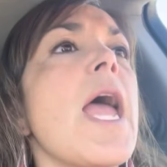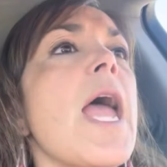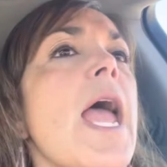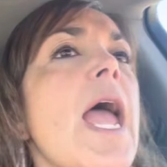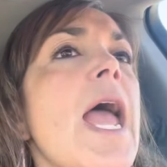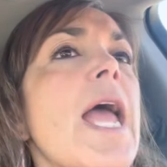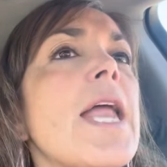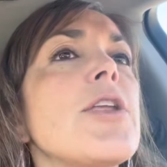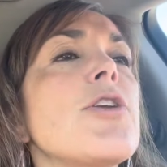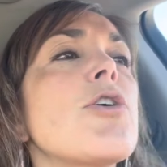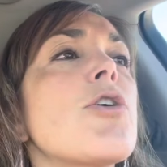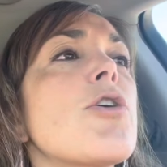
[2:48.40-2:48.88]

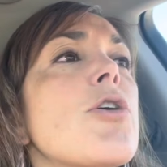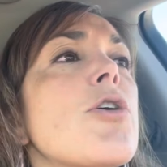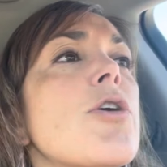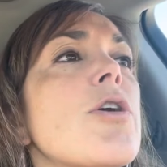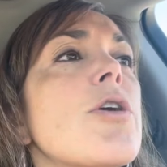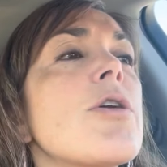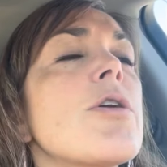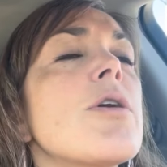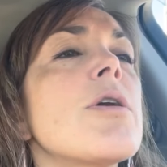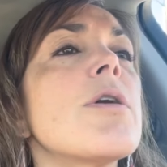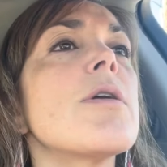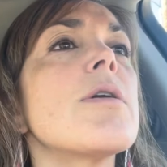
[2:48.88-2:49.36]
and
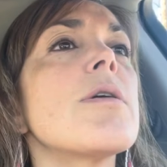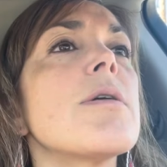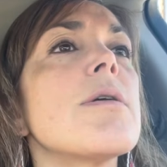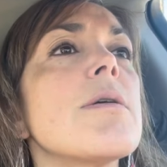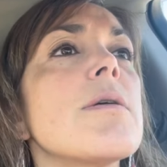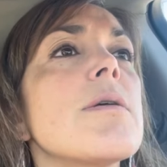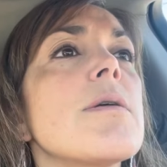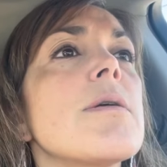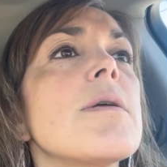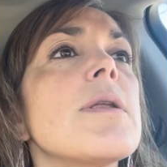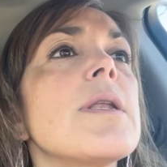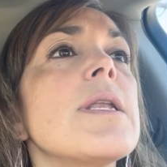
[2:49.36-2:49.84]
you're
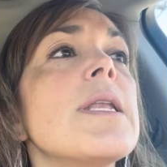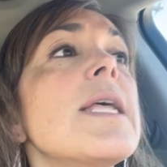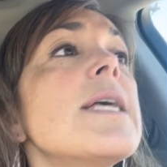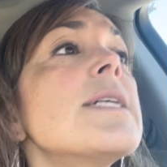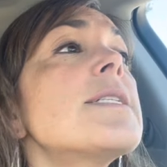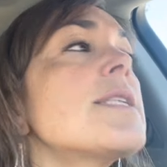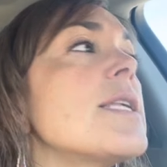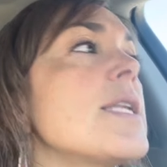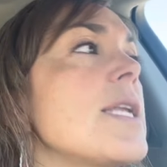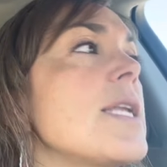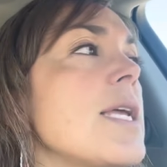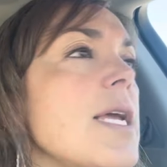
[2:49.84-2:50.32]

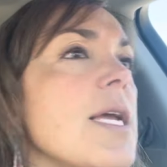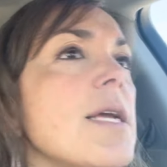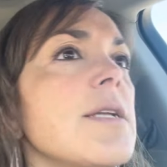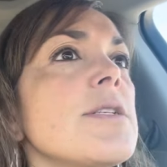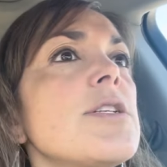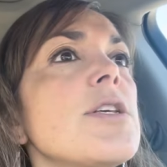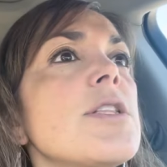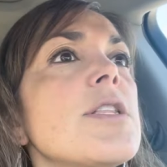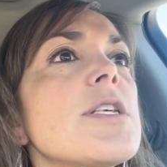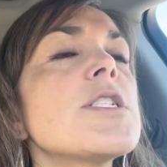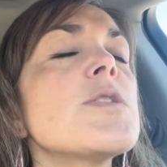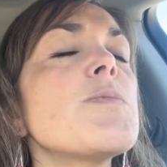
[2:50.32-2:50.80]
listening
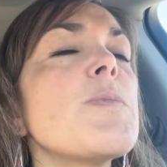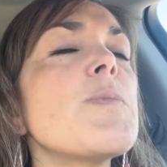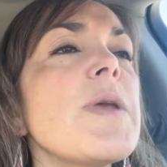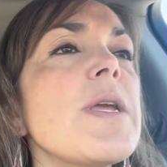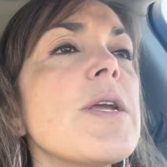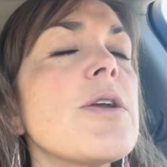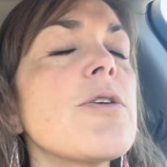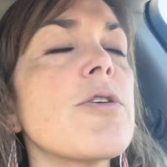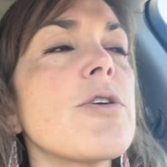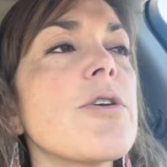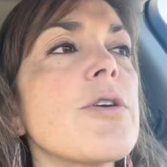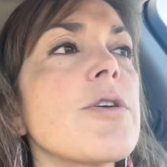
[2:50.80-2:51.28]
to the
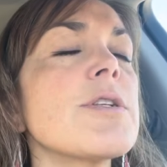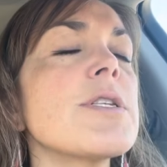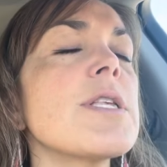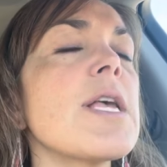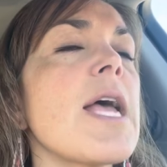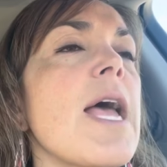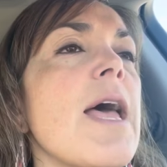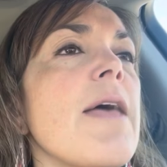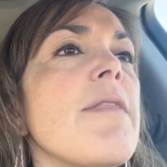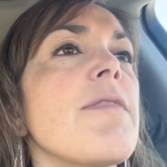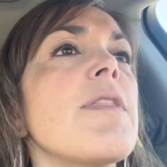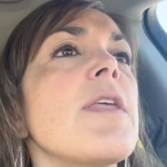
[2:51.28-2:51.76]
speakers
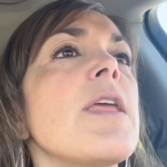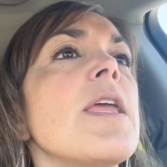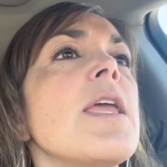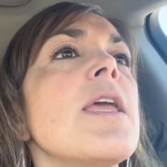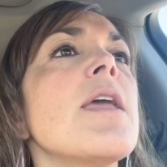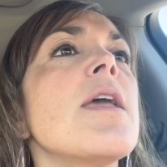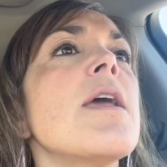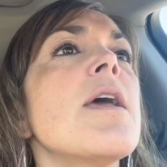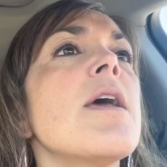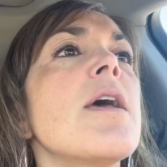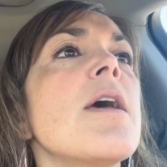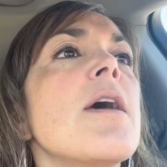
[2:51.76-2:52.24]
and
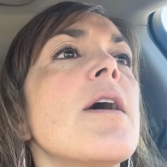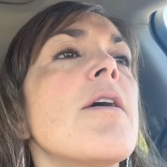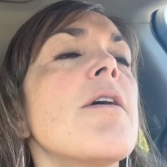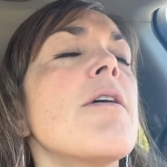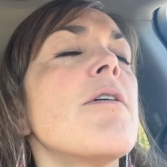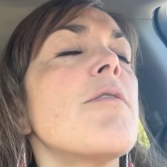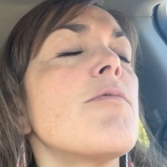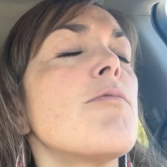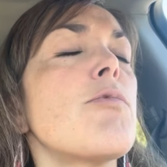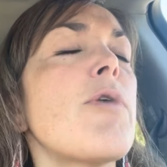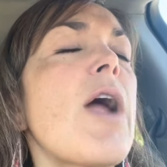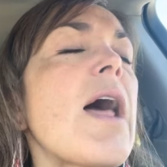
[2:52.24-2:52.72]
the
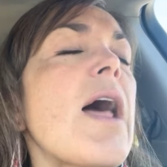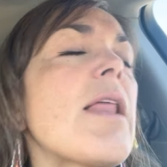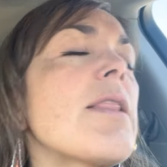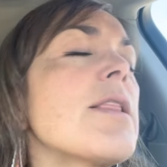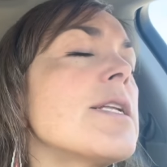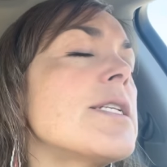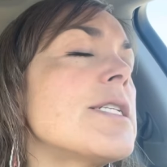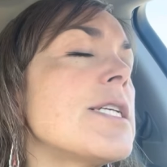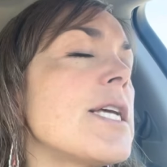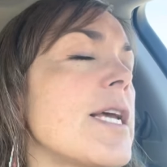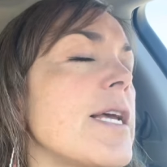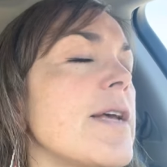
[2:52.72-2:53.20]

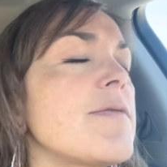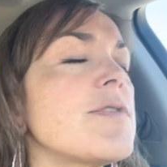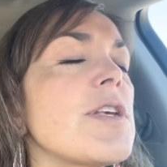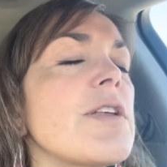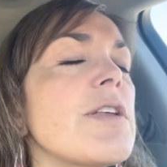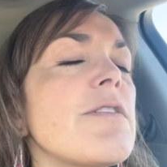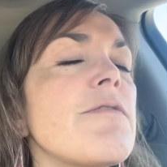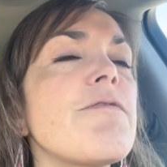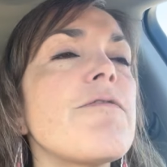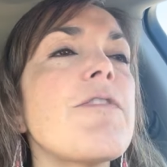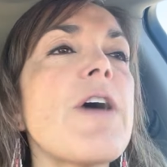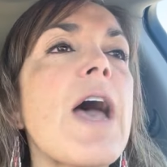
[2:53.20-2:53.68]
relatives
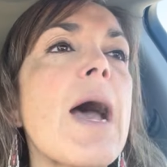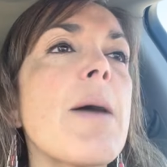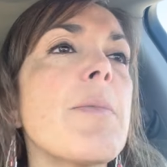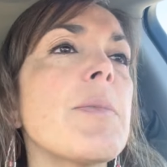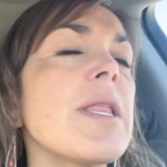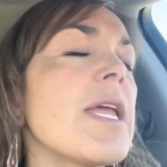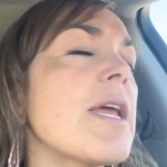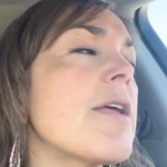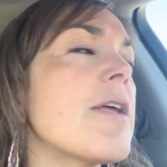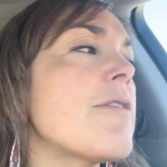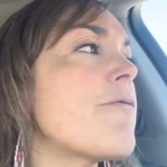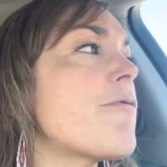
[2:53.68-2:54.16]
and
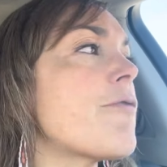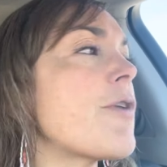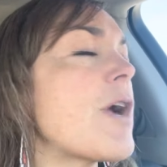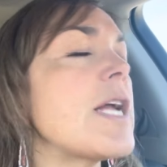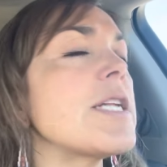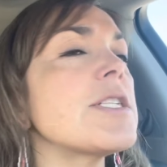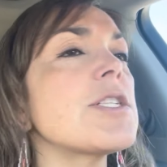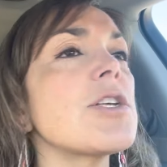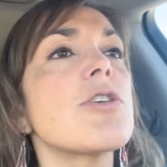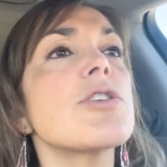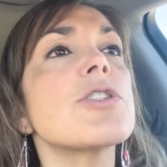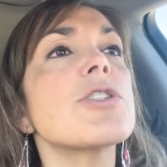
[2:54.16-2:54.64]
family and
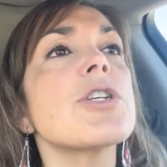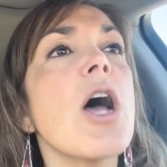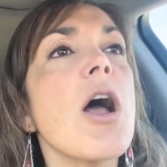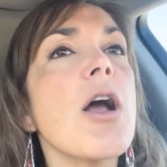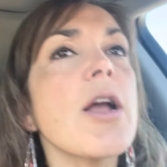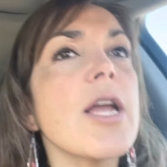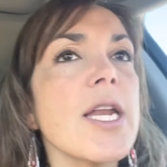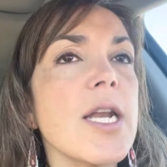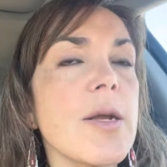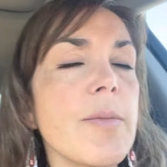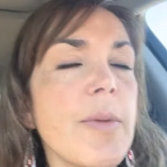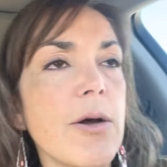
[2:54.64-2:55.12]
friends that are
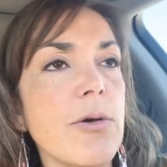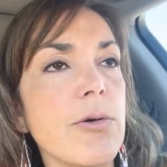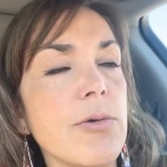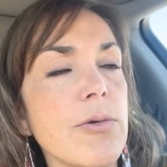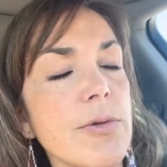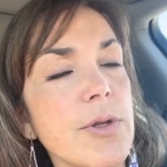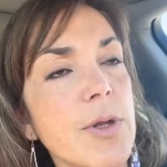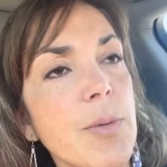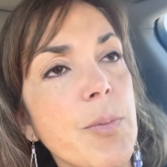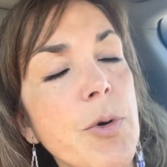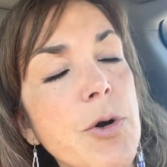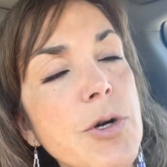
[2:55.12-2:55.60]
talking about
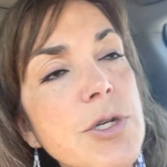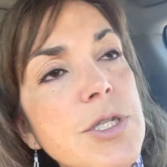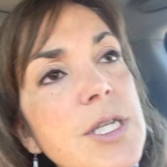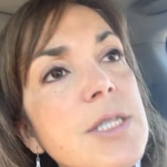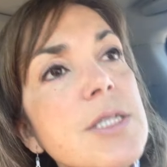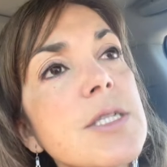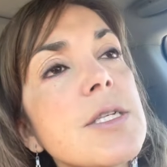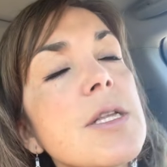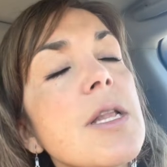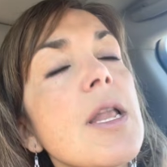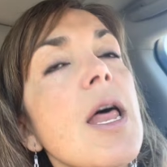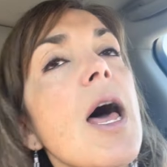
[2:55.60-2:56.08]
the
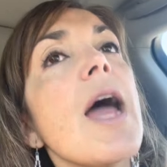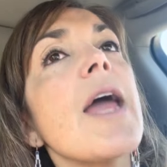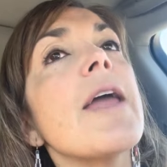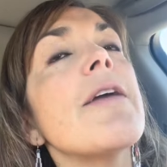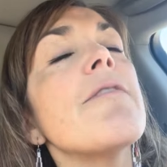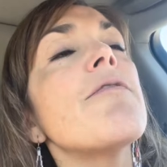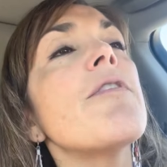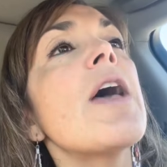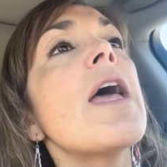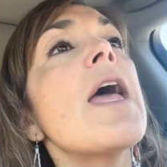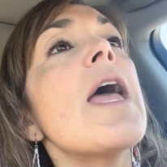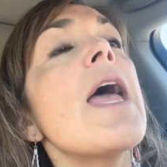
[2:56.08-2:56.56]
person's
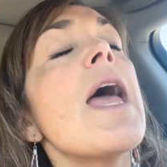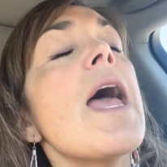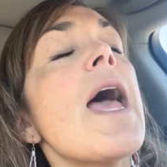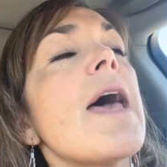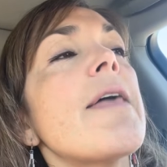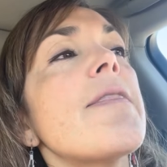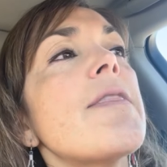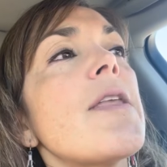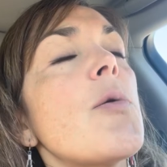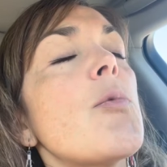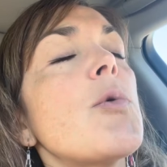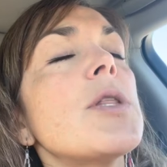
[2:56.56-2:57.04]
life.
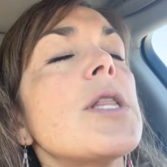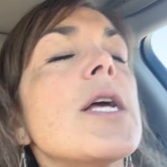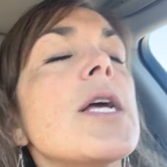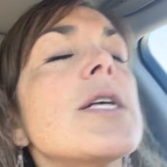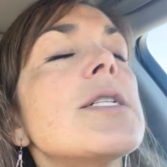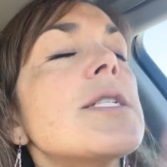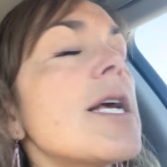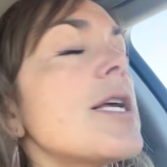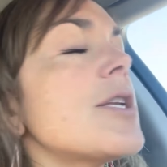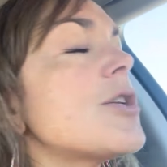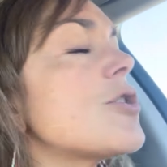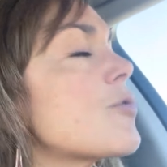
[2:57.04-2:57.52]
And then when they
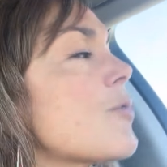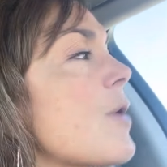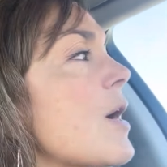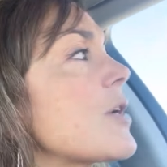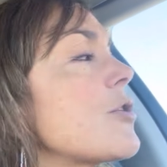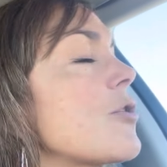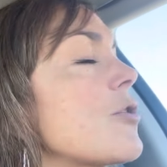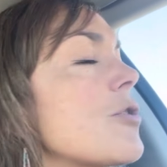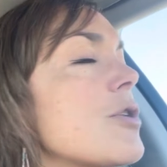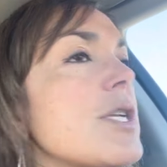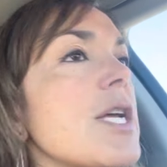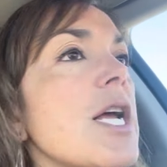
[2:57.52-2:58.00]
say
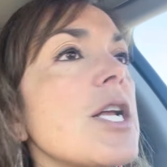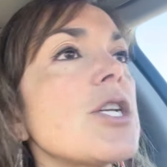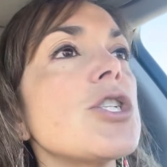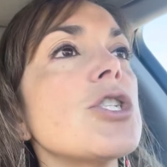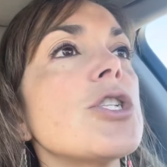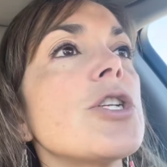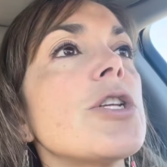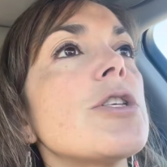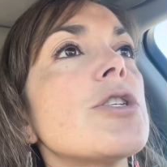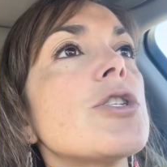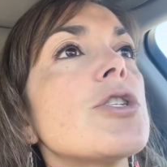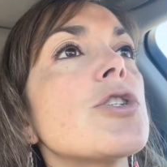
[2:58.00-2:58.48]
direct your attention
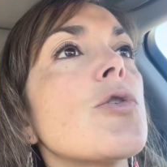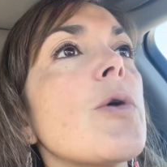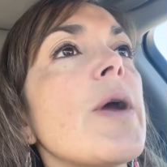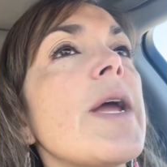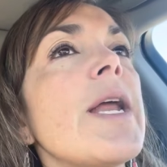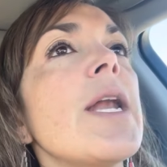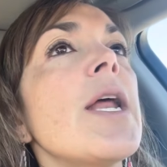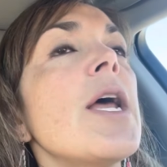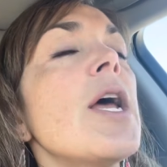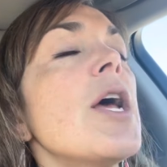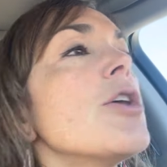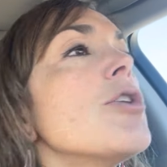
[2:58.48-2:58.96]
to the
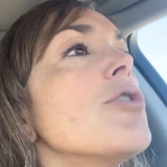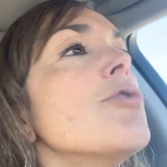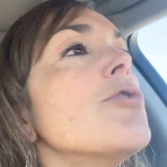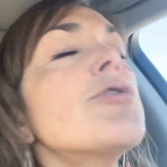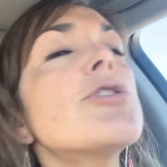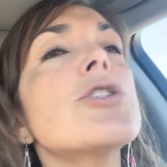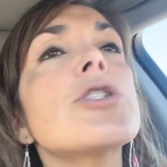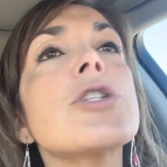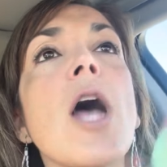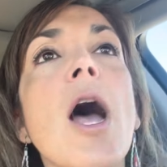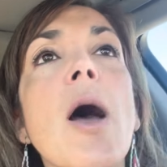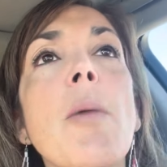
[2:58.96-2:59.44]
screen, you
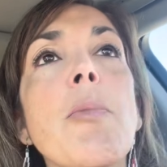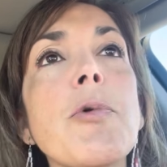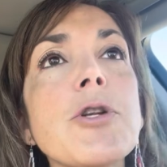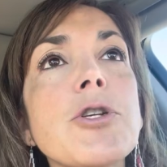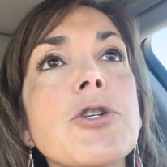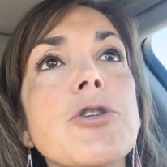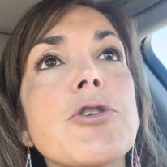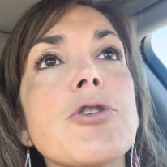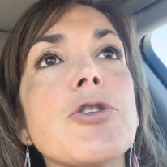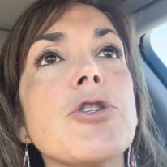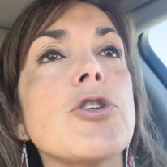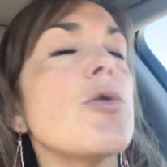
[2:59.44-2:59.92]
stop
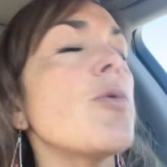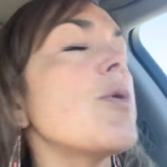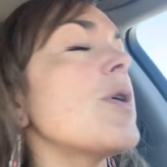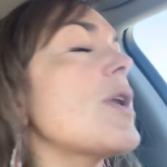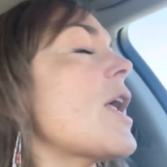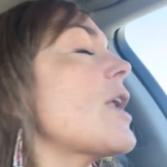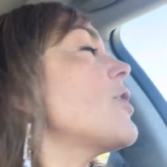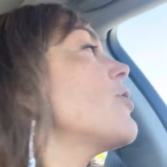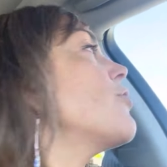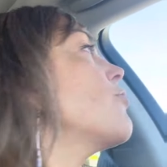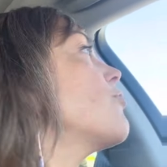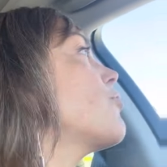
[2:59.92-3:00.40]
what you're doing
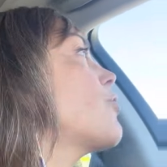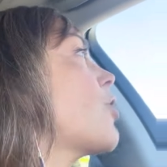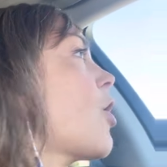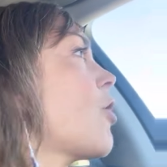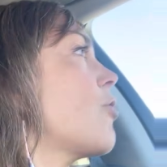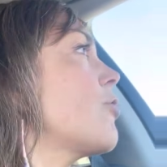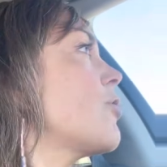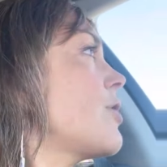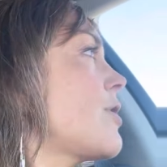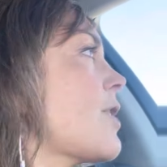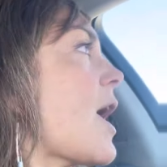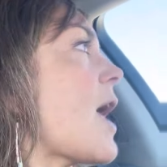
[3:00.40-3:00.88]
and you
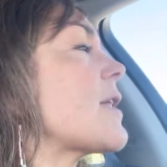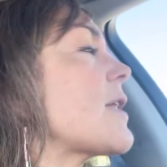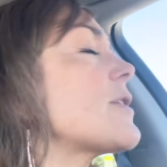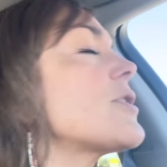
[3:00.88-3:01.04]
go to that